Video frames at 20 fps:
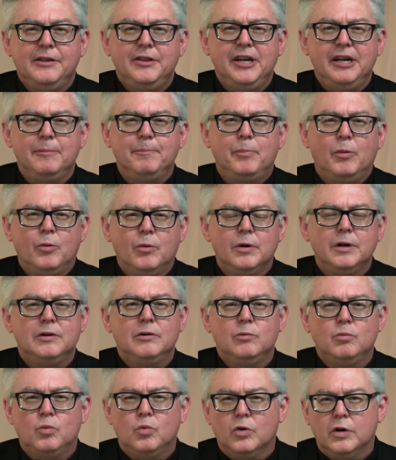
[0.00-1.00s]
the
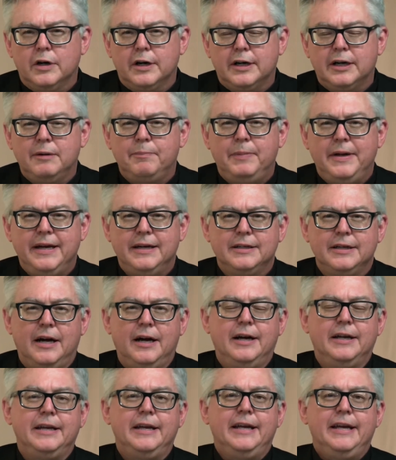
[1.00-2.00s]
important work being
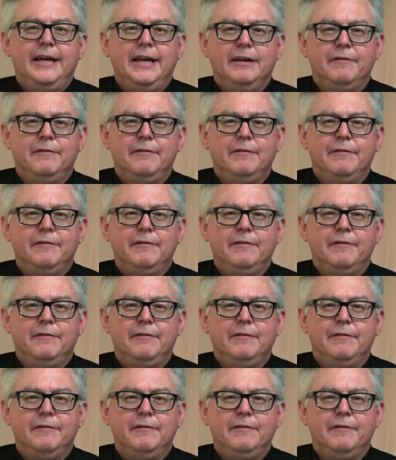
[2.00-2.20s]
done